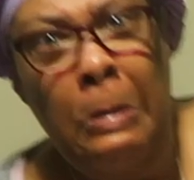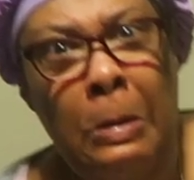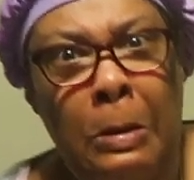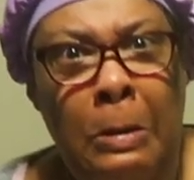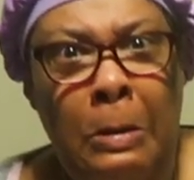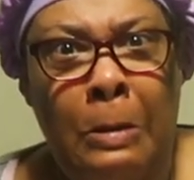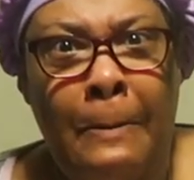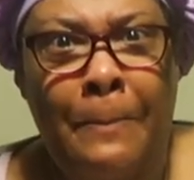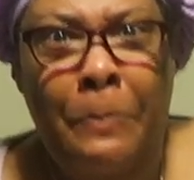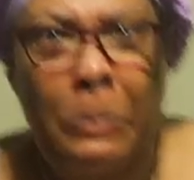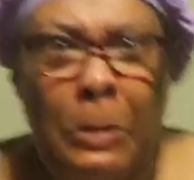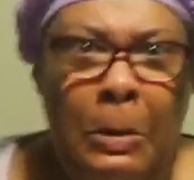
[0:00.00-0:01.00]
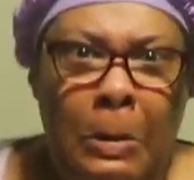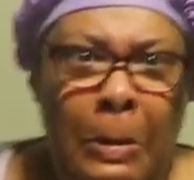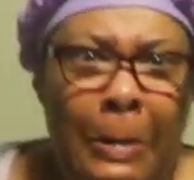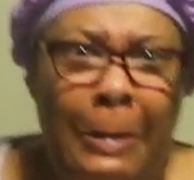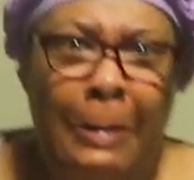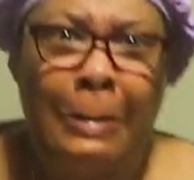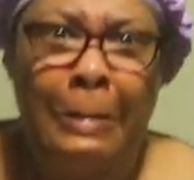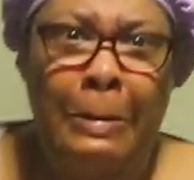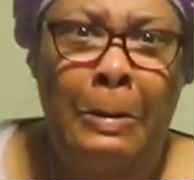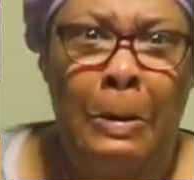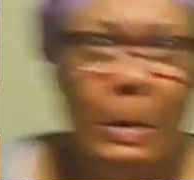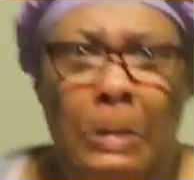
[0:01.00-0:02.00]
I take it away now.
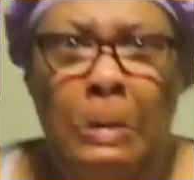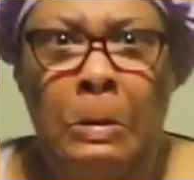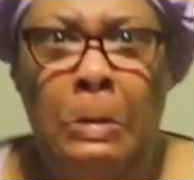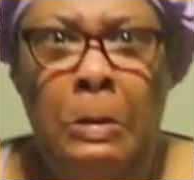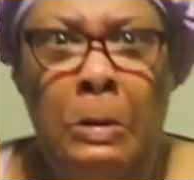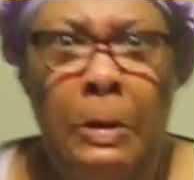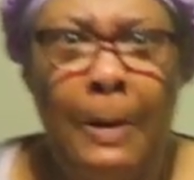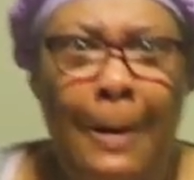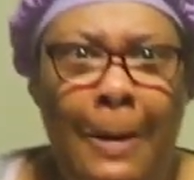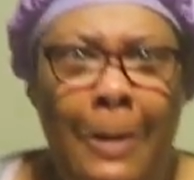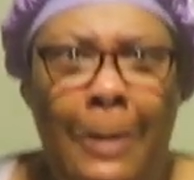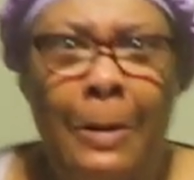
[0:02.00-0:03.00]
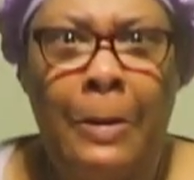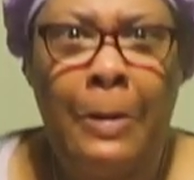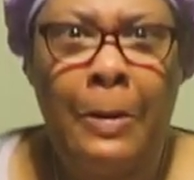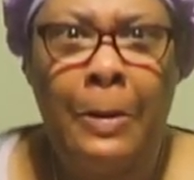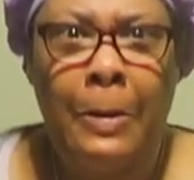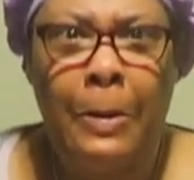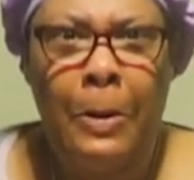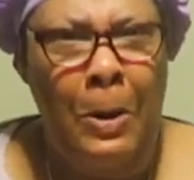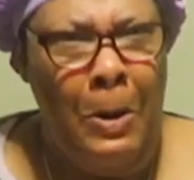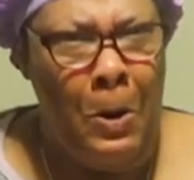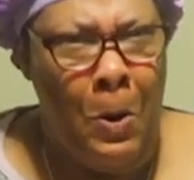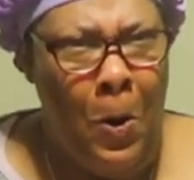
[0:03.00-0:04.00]
You're not about to waste that. It's it's
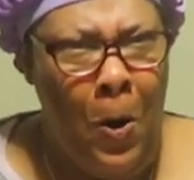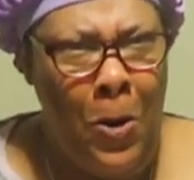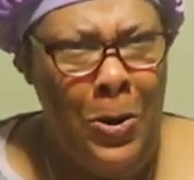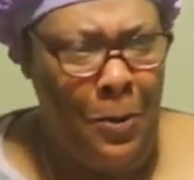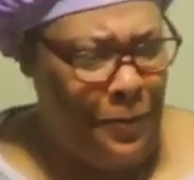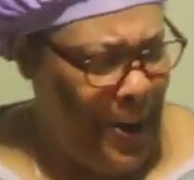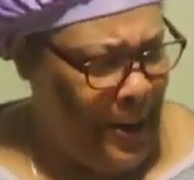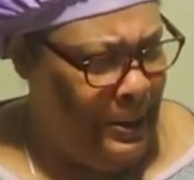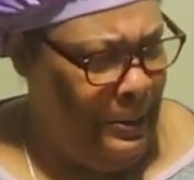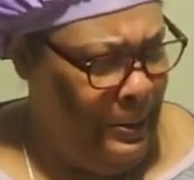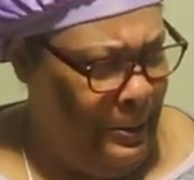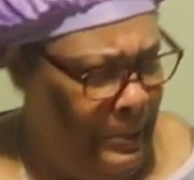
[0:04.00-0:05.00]
kids in Africa.